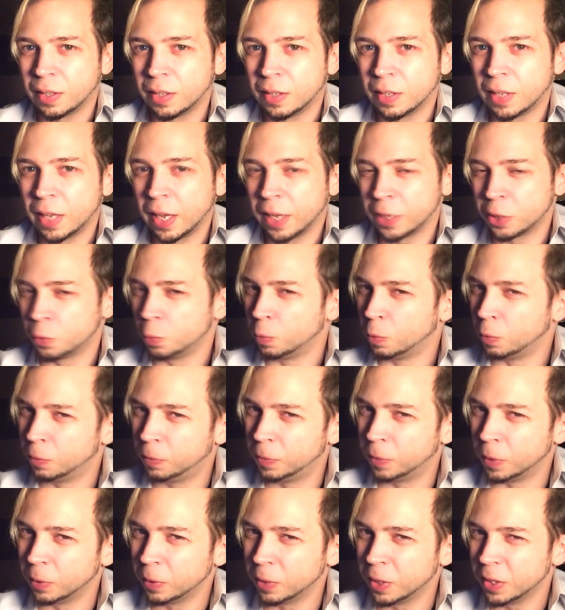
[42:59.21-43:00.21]
casual
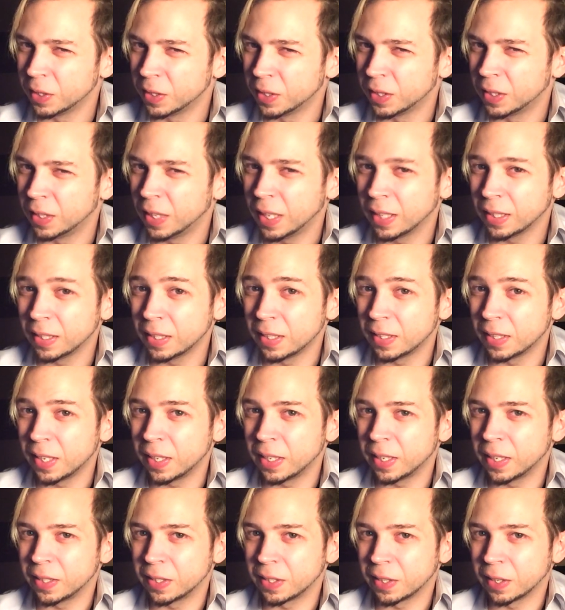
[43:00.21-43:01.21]
focused. Not to say
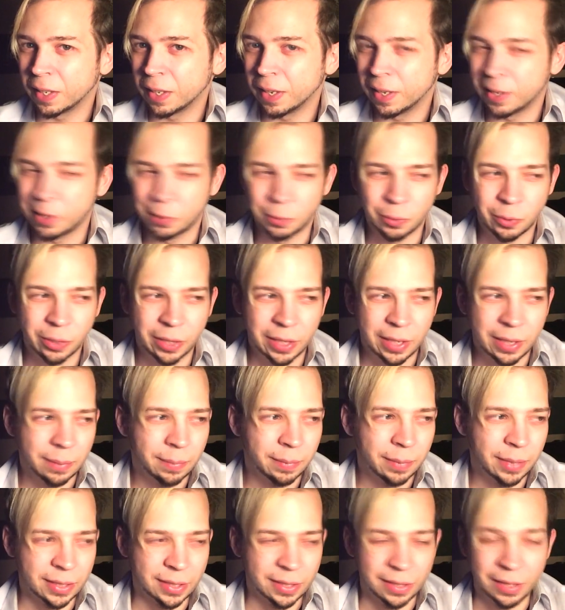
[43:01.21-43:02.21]
that it's a casual
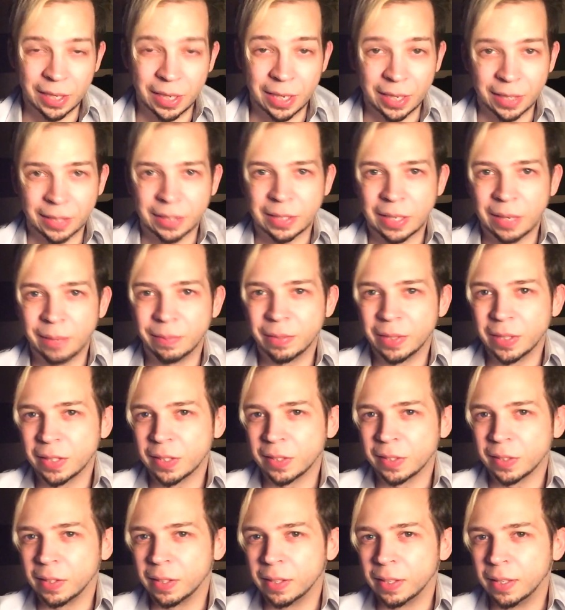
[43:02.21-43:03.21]
game, it's not,
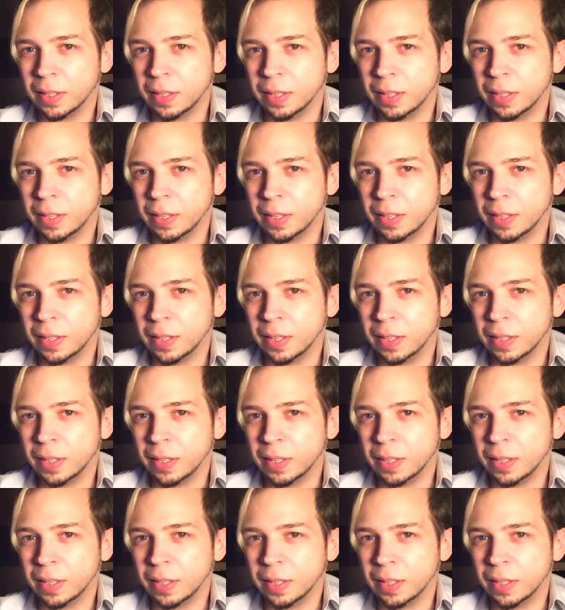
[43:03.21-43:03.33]
obviously,